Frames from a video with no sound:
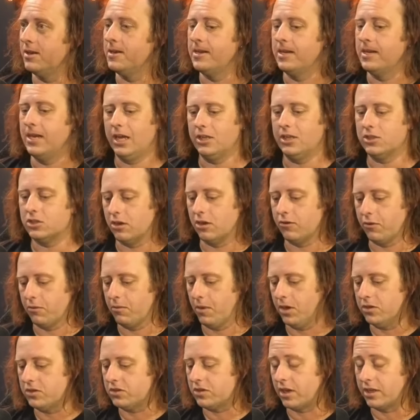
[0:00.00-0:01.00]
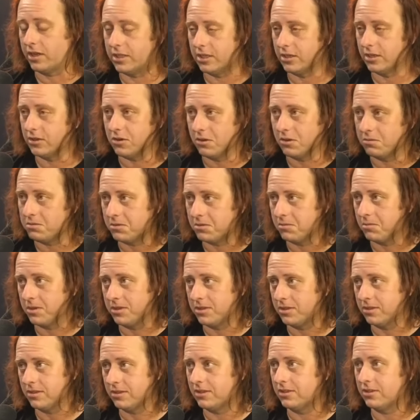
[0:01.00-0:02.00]
And so, for most high ticket dropshipping
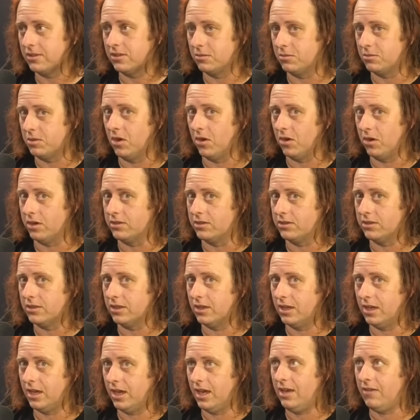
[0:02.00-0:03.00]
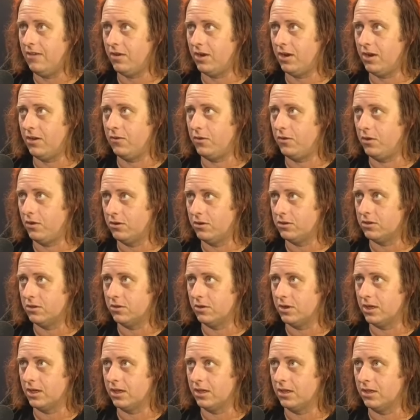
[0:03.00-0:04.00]
businesses, to be honest, even if you're
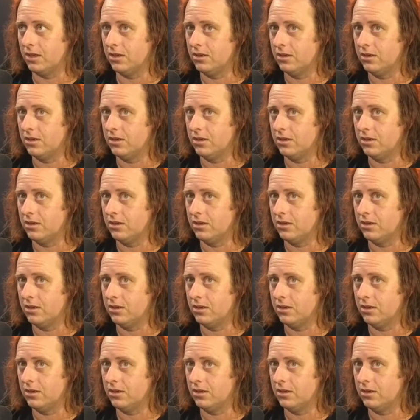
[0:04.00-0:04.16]
doing